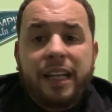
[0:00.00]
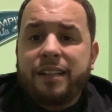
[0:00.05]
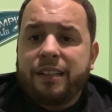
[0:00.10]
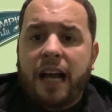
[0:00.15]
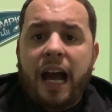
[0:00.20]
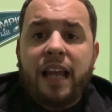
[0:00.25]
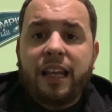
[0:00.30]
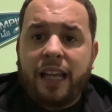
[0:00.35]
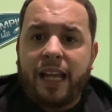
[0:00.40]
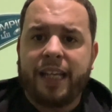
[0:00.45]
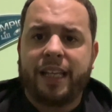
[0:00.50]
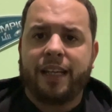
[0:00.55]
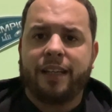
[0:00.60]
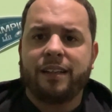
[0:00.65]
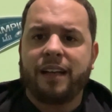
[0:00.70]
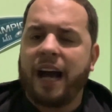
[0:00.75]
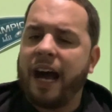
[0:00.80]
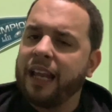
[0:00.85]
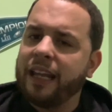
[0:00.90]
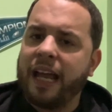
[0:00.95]
I like it.
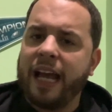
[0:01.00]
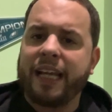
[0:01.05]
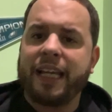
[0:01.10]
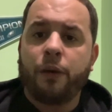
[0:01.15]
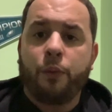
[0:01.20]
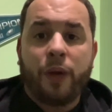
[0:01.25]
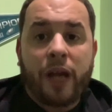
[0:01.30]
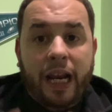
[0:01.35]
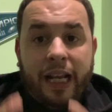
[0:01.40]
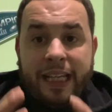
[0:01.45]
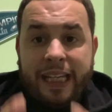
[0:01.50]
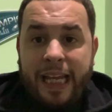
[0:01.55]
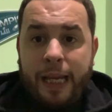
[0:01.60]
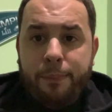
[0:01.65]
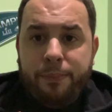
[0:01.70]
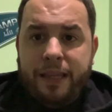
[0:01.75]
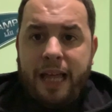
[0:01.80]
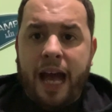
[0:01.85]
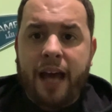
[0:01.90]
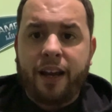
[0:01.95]
I like it. We got to
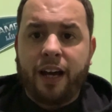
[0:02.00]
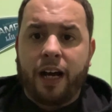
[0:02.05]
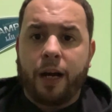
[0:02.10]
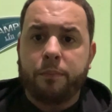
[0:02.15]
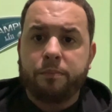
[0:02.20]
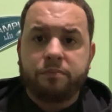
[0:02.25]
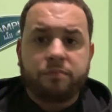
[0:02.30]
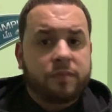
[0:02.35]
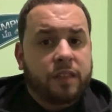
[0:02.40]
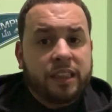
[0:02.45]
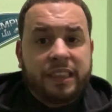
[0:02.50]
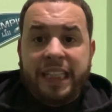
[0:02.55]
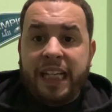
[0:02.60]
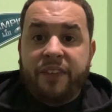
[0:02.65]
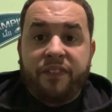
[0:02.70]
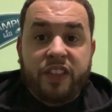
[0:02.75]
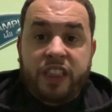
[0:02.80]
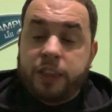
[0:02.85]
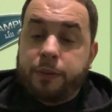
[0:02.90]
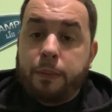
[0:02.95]
keep that up. The
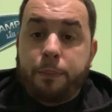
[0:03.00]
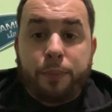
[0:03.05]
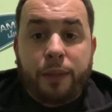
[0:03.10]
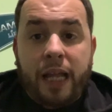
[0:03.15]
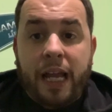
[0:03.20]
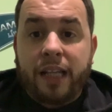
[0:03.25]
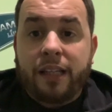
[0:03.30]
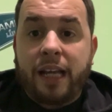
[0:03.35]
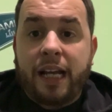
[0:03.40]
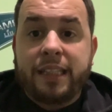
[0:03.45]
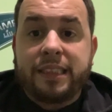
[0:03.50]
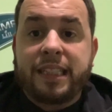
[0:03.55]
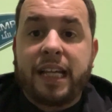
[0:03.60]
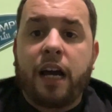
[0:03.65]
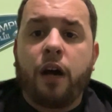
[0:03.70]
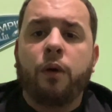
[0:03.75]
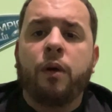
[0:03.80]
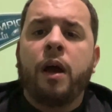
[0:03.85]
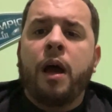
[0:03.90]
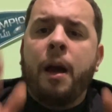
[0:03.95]
defense has been playing lights
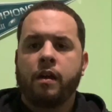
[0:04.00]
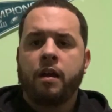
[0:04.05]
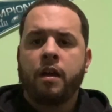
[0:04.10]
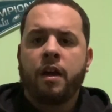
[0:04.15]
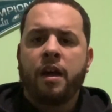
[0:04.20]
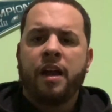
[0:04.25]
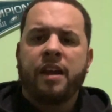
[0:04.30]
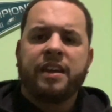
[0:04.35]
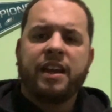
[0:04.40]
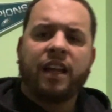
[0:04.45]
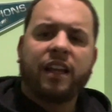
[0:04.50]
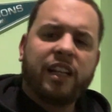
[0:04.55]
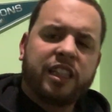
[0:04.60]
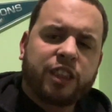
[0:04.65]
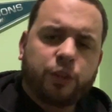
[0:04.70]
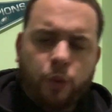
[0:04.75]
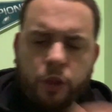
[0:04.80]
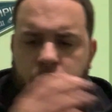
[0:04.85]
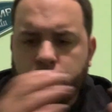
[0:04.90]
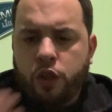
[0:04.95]
out. Now let's
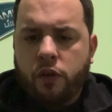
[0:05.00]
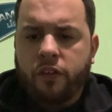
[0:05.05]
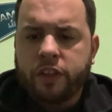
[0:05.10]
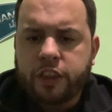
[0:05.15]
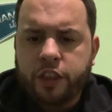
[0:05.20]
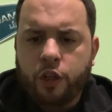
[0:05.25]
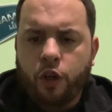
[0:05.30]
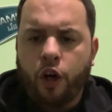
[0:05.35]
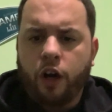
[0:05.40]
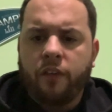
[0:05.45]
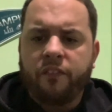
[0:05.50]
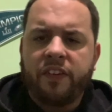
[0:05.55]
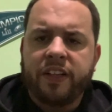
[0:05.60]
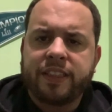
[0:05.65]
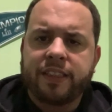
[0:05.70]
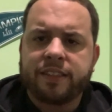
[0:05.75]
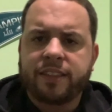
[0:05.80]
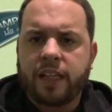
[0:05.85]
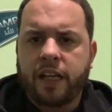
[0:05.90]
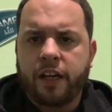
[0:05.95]
switch it over to the
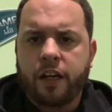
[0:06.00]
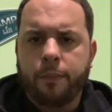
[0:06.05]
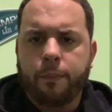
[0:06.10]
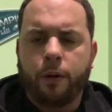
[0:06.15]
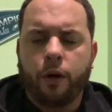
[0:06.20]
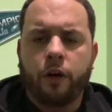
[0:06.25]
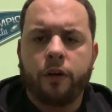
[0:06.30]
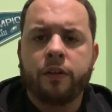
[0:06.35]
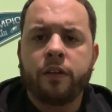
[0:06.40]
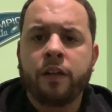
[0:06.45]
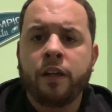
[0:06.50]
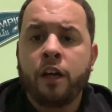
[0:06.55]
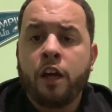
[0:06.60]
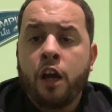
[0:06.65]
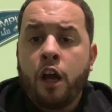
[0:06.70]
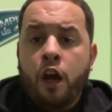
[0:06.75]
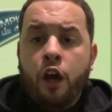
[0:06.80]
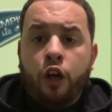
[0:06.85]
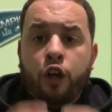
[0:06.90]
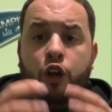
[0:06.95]
offensive side of the ball.
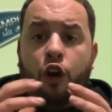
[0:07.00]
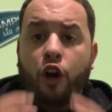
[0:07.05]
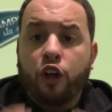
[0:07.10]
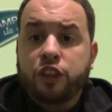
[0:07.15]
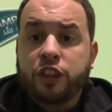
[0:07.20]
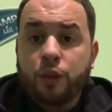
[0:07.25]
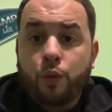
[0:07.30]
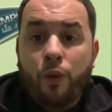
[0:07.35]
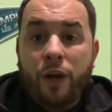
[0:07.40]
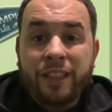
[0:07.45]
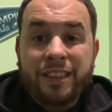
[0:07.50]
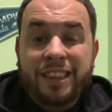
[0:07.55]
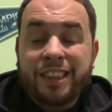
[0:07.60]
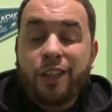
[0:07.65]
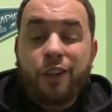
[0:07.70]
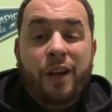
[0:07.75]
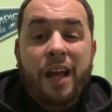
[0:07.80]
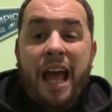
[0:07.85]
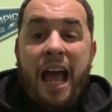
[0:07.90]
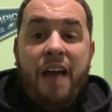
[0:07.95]
Carson Wentz is
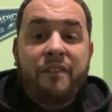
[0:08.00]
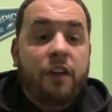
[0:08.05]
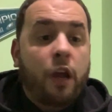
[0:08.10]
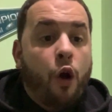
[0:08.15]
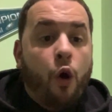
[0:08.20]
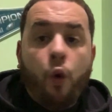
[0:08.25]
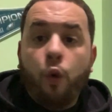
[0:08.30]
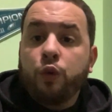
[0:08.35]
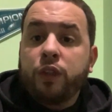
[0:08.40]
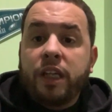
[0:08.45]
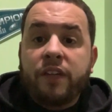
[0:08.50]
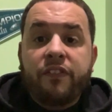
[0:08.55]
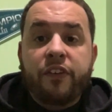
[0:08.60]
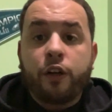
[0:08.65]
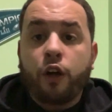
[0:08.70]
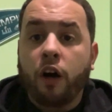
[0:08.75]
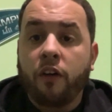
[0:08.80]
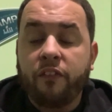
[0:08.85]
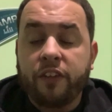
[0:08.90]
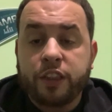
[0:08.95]
going to have a whole different
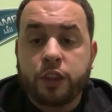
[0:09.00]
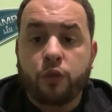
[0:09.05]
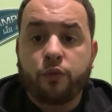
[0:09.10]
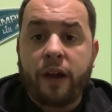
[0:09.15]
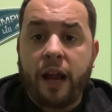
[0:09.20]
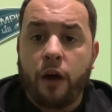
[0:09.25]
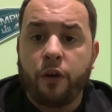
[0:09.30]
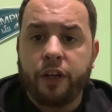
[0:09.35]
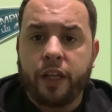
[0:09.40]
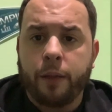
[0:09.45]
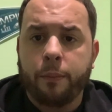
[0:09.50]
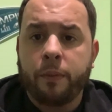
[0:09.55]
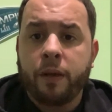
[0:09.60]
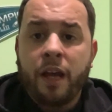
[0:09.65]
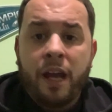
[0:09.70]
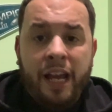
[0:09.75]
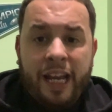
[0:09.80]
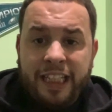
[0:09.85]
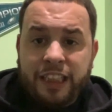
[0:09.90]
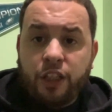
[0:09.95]
offense around him.
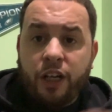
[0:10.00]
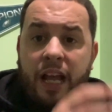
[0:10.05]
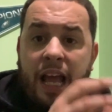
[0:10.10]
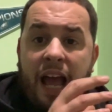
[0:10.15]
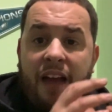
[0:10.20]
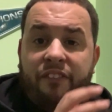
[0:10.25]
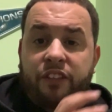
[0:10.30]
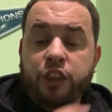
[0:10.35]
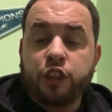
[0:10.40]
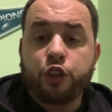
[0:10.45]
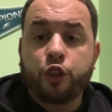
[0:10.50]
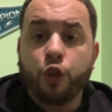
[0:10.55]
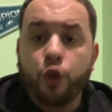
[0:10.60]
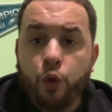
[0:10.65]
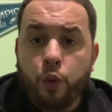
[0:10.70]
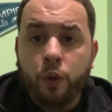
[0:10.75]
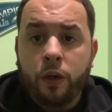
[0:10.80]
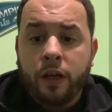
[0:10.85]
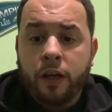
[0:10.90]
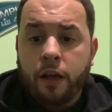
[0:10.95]
He's going to have his
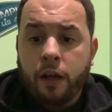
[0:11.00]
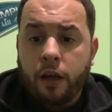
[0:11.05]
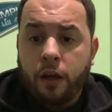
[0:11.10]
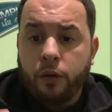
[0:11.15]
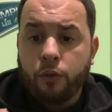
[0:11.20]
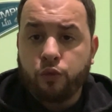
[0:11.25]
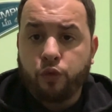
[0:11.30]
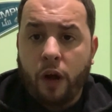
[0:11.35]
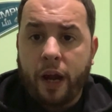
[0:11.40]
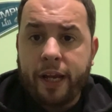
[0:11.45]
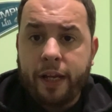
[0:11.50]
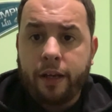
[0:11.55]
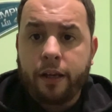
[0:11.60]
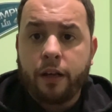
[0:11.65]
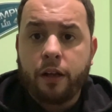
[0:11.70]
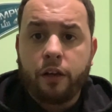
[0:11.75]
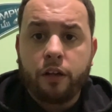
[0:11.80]
2 right